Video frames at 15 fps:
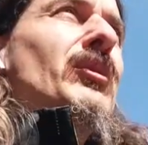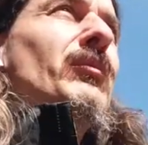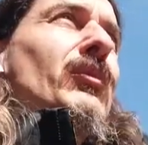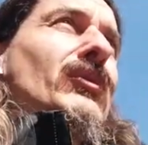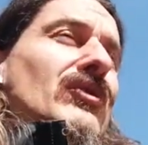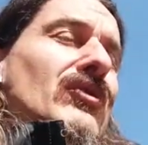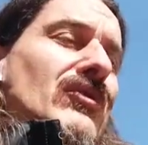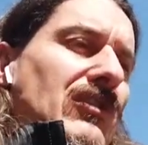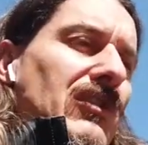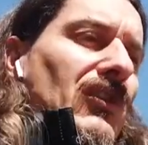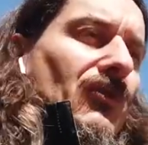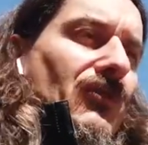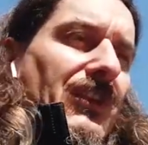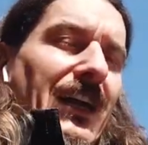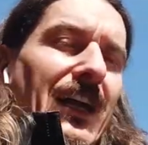people to
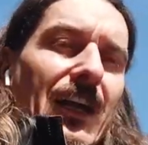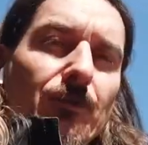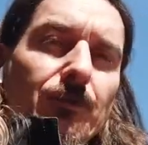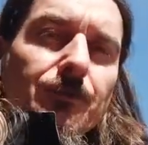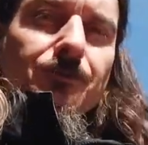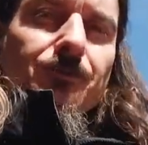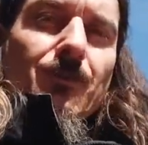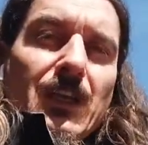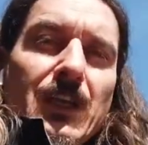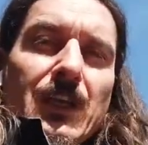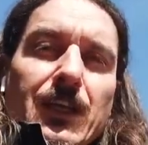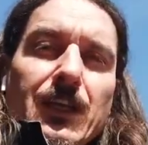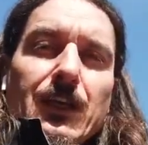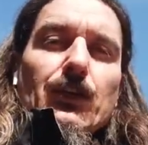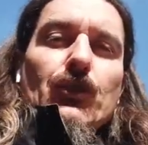slow down,
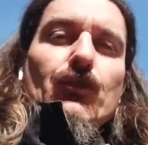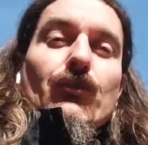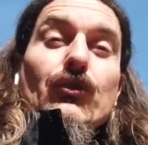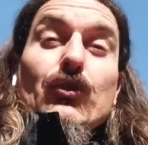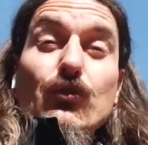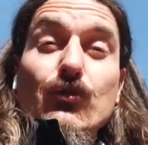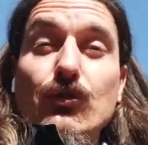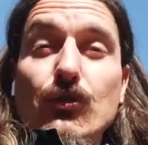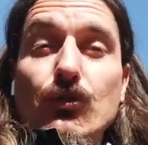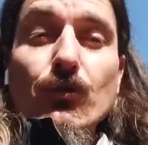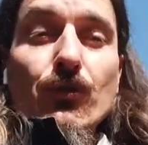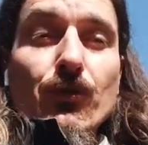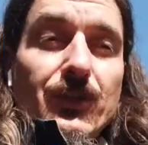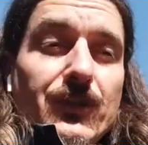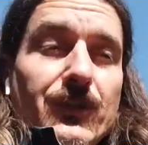to reduce the
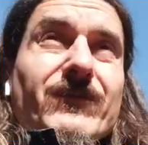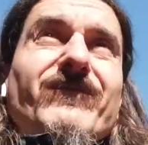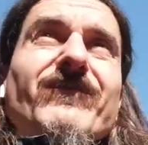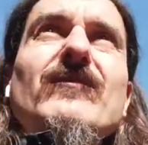noise,